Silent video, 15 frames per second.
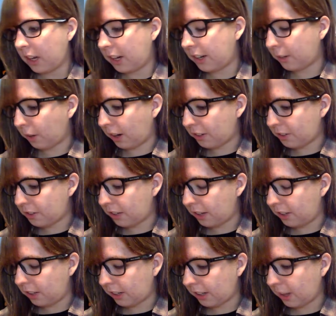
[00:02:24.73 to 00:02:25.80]
Never had to say
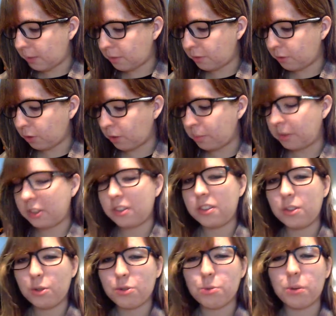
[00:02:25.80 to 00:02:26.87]
it like that before, but
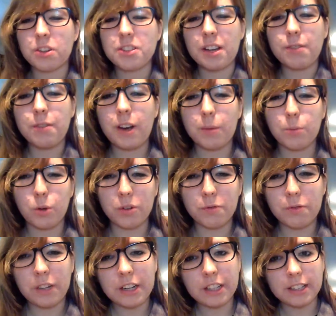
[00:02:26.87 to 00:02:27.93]
those words I found more
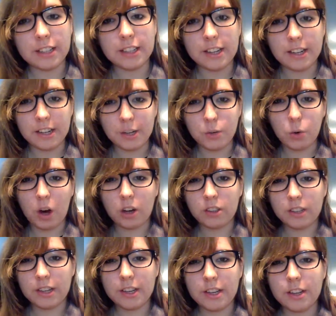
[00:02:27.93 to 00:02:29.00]
fitting than
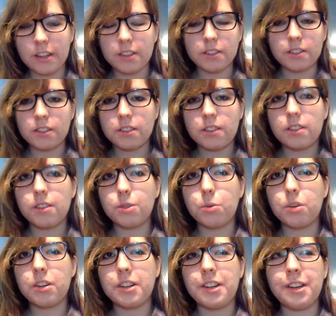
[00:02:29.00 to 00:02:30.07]
inequality, because the
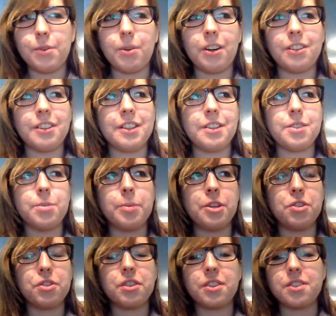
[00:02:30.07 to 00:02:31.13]
word inequality to me
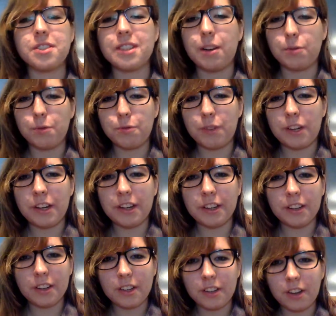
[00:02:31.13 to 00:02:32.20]
just doesn't sound fitting
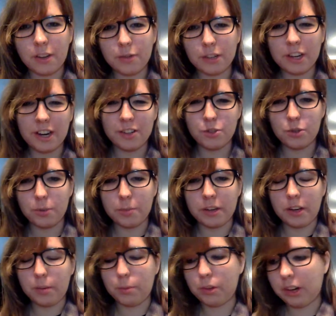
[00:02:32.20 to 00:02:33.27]
enough. It kind of tripped me
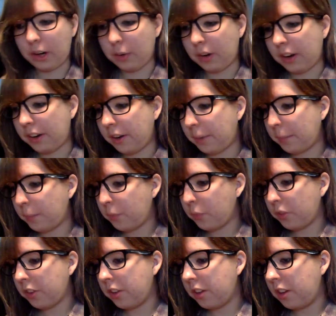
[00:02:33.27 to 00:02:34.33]
up when I read it.
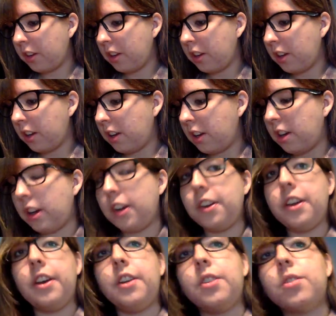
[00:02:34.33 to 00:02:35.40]
And
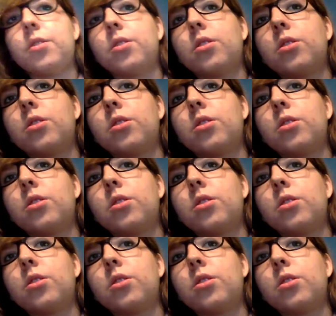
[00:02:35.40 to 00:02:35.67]
then,